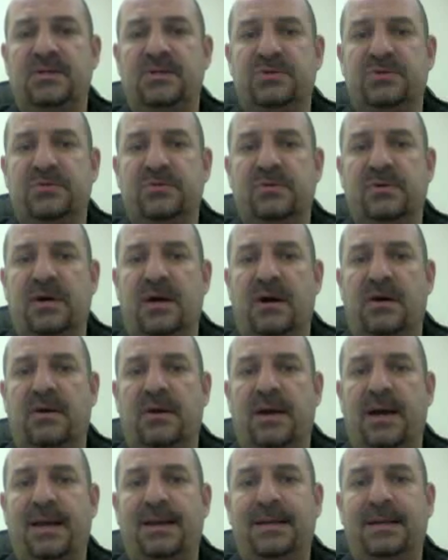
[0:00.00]
to
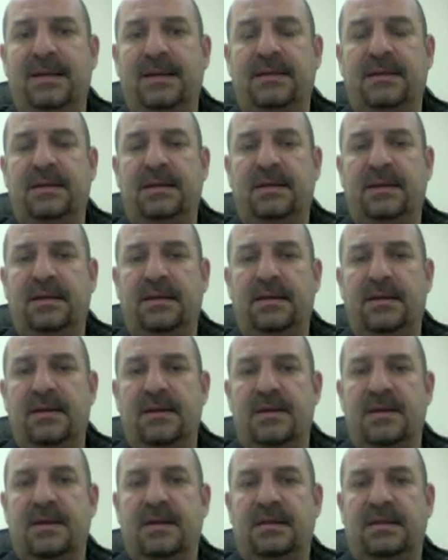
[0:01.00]
our identity
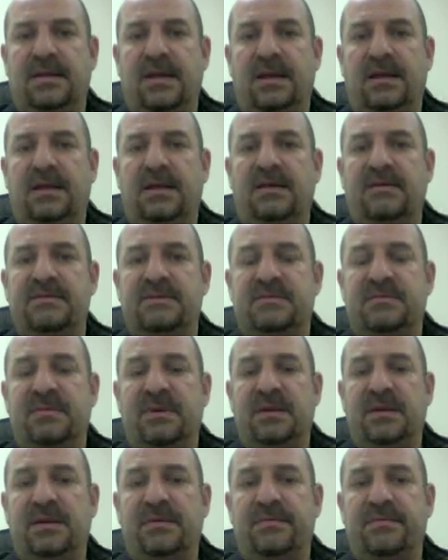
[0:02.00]
that gives
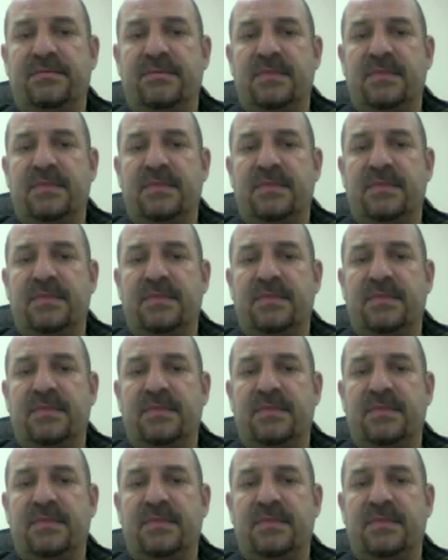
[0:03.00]
me